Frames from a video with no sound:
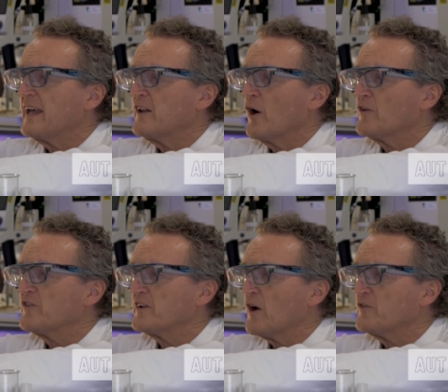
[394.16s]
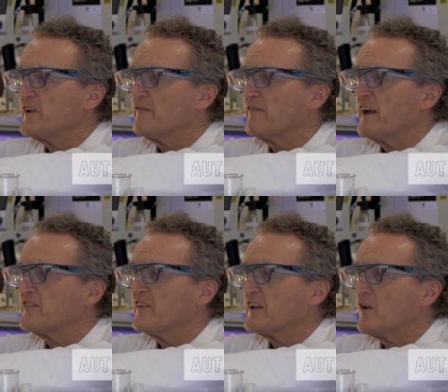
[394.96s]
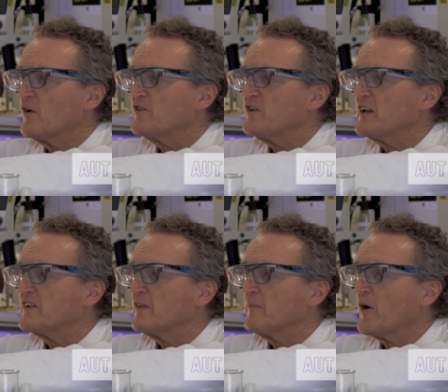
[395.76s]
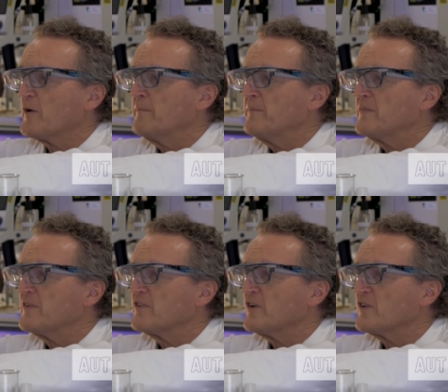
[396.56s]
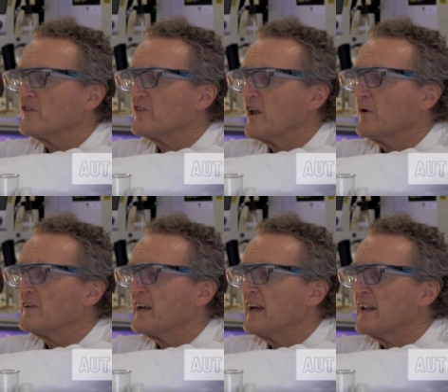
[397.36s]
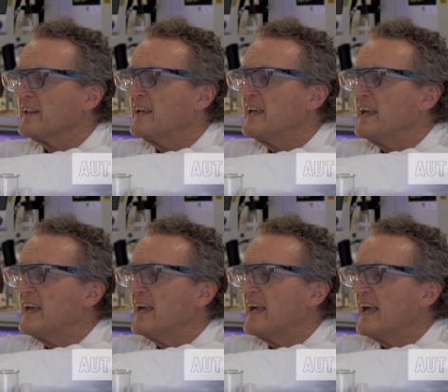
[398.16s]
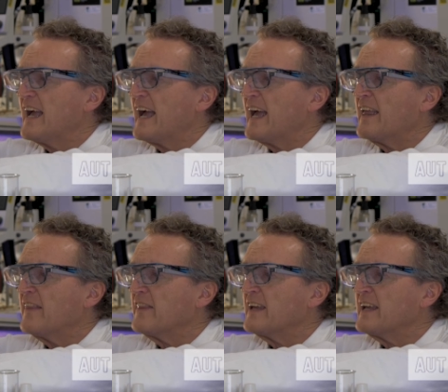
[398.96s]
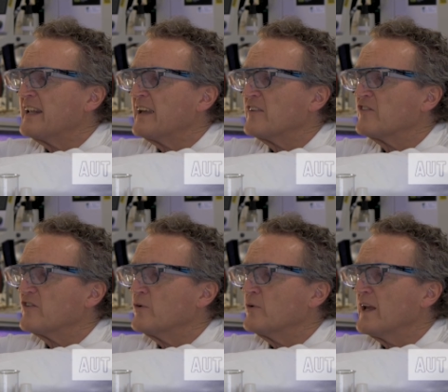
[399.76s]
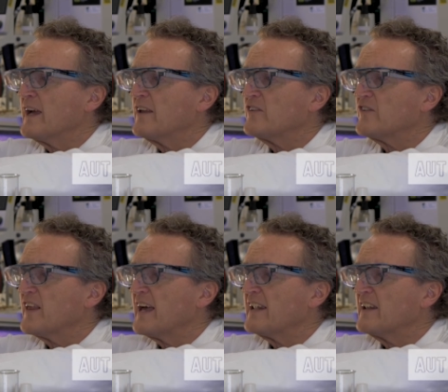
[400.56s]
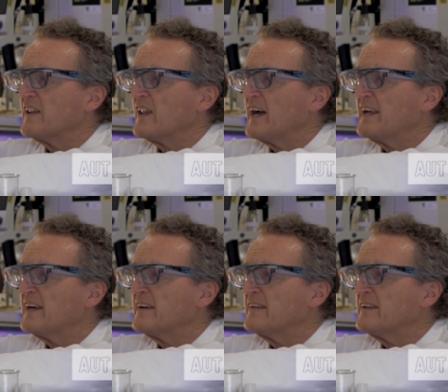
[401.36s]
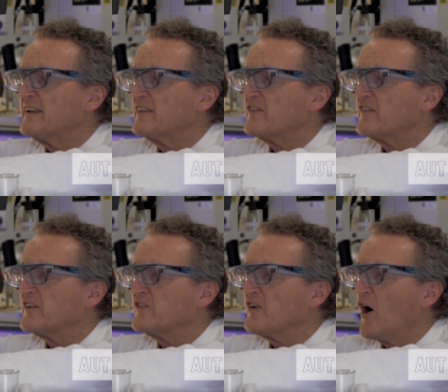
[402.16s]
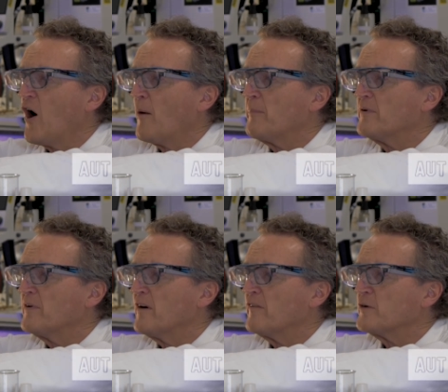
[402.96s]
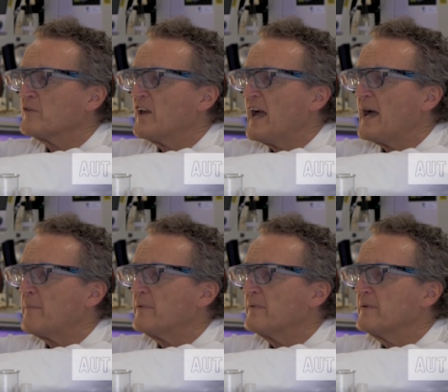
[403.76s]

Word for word: and notice it goes down faster the closer you get to the bottom. So just slow it down and then as soon as that layer hits the top of your tap,